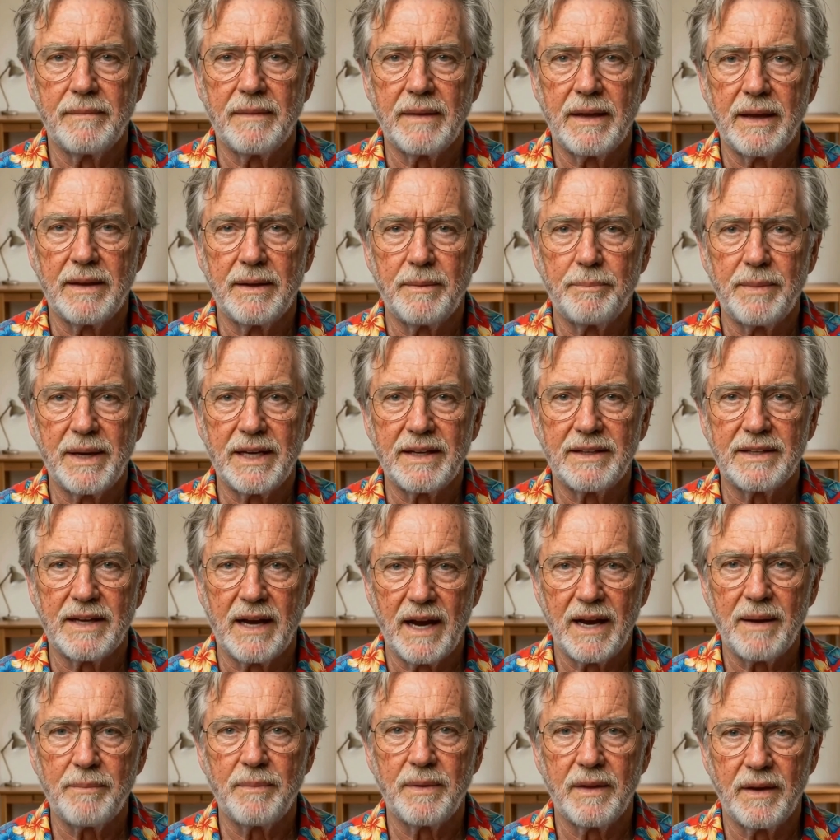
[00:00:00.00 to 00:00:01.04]
In the
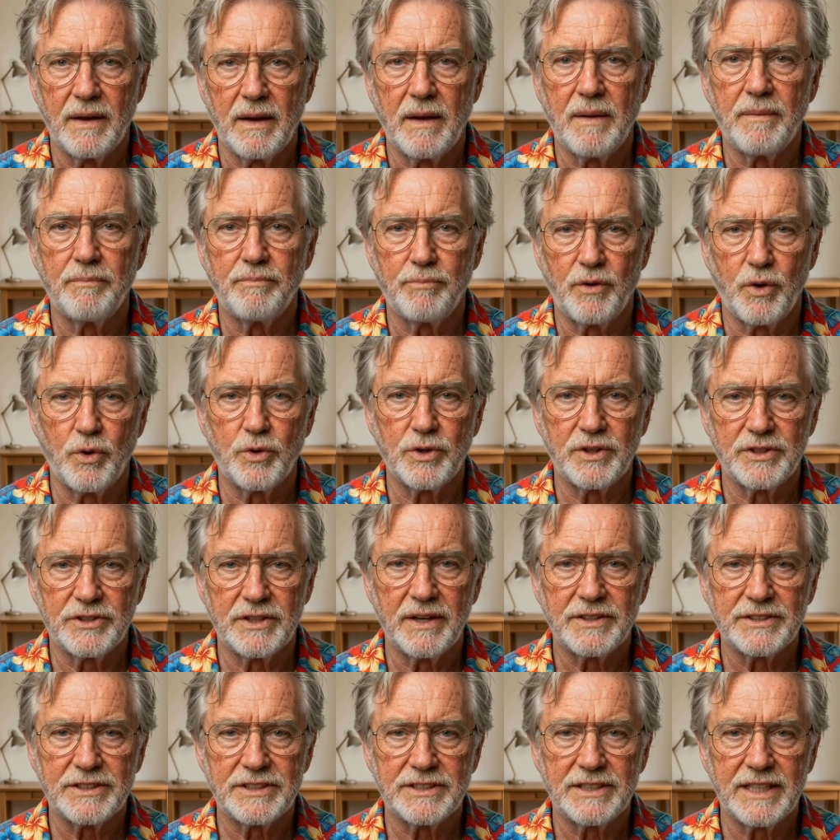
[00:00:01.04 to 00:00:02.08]
meantime, focus
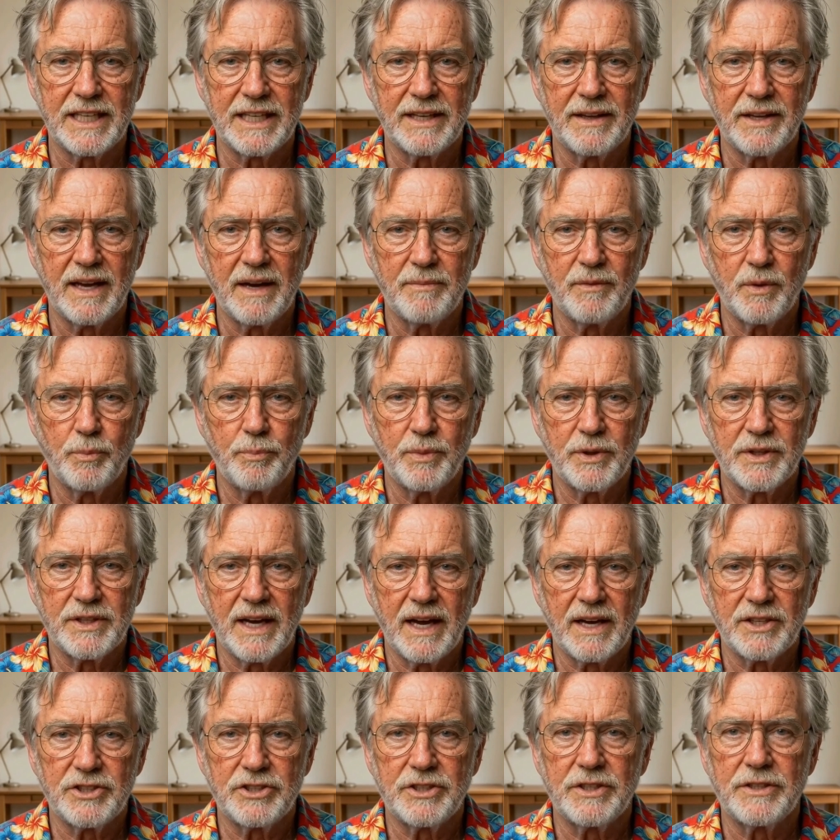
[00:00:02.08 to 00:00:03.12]
on state-level
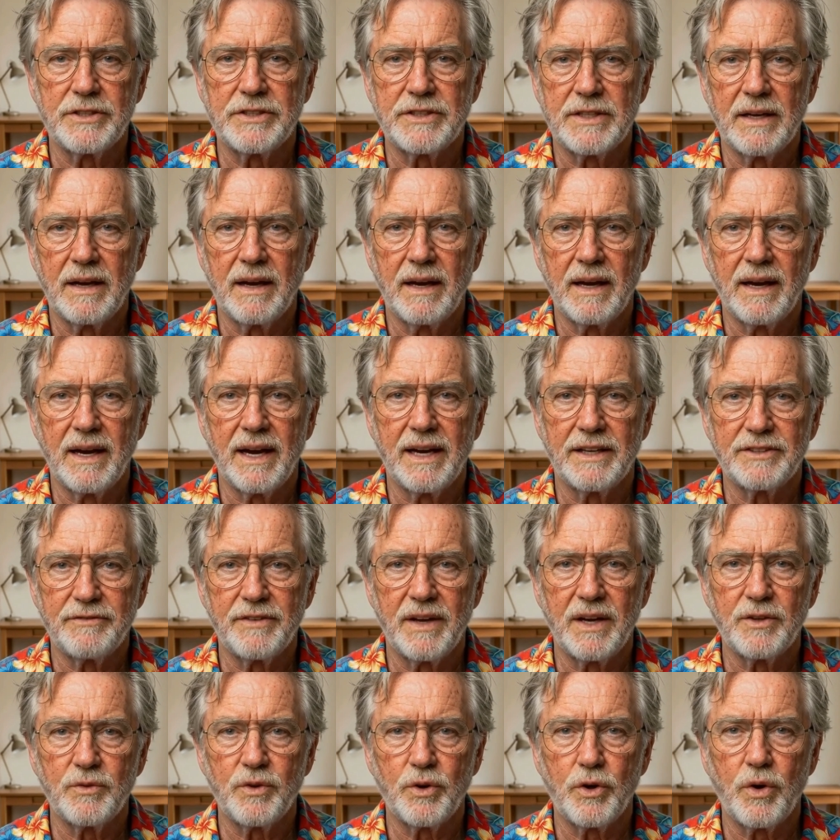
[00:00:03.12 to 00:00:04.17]
protections, as
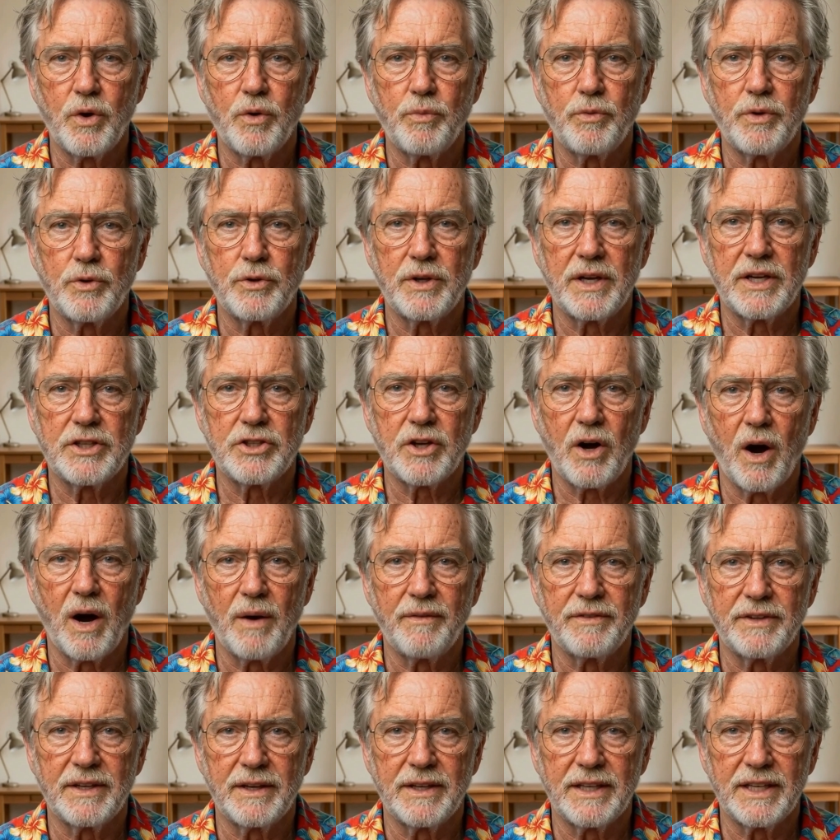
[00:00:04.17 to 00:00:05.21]
federal overreach
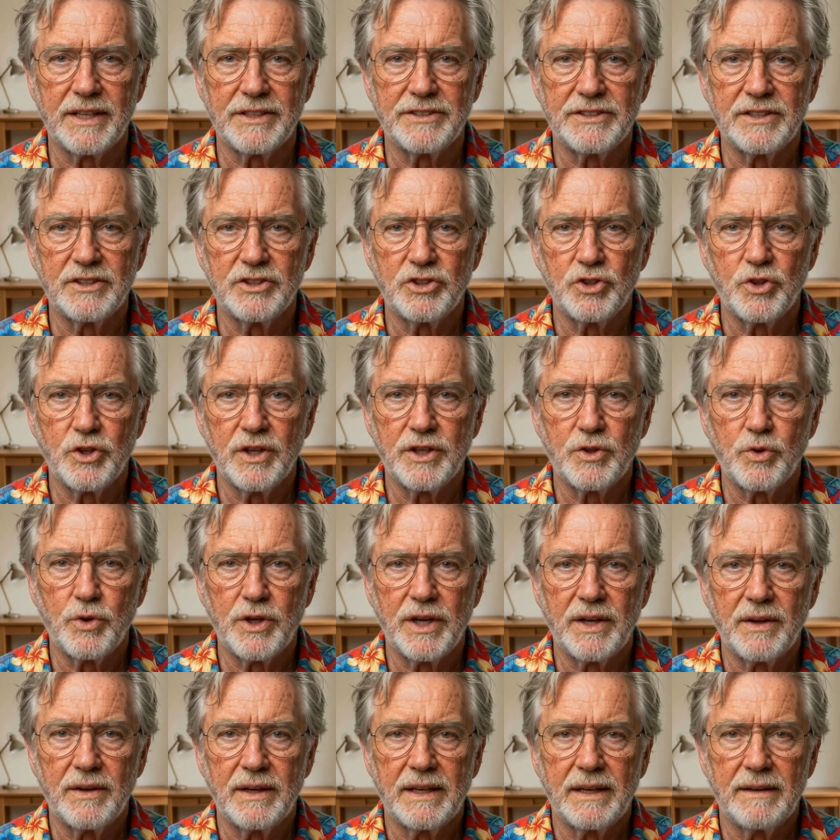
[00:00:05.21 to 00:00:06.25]
often gets enjoined
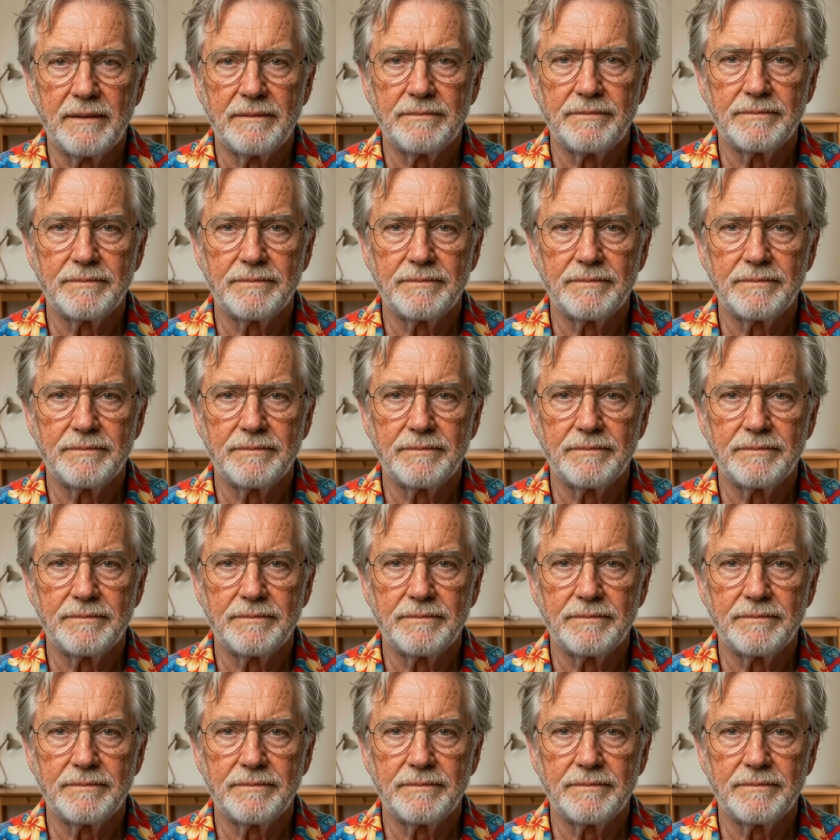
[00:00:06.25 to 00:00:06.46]
quickly.